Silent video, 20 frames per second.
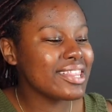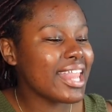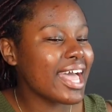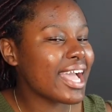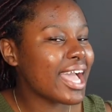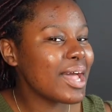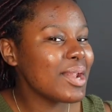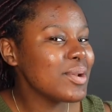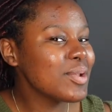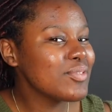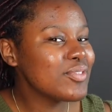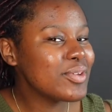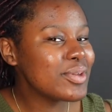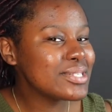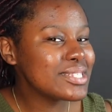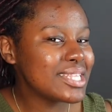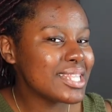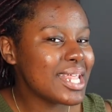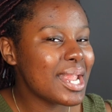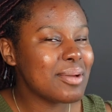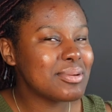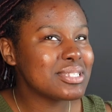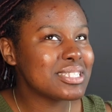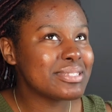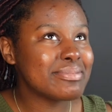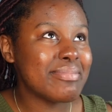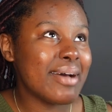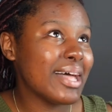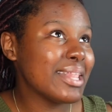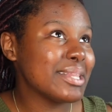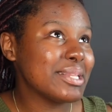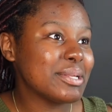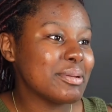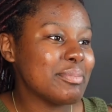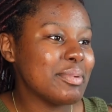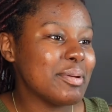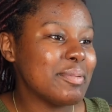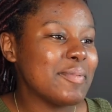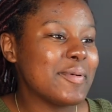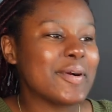Like, I don't know if you could tell that I was smiling a little
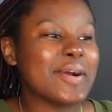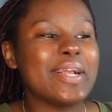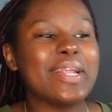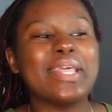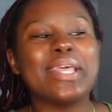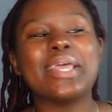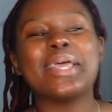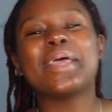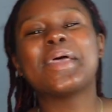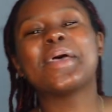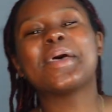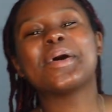bit more in it.